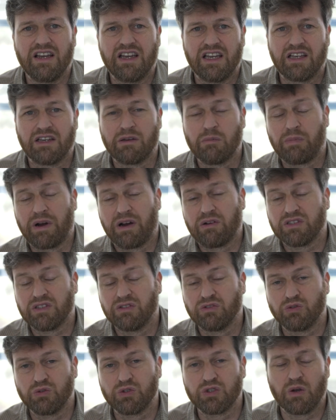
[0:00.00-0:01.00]
in
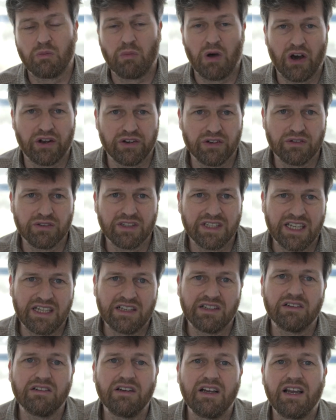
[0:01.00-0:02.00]
comparison to some other
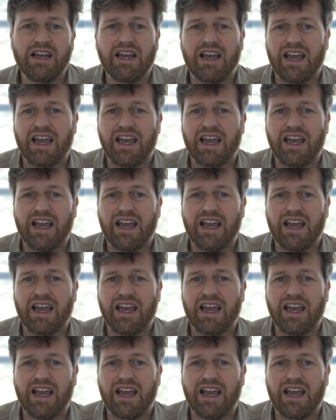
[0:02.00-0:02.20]
gear,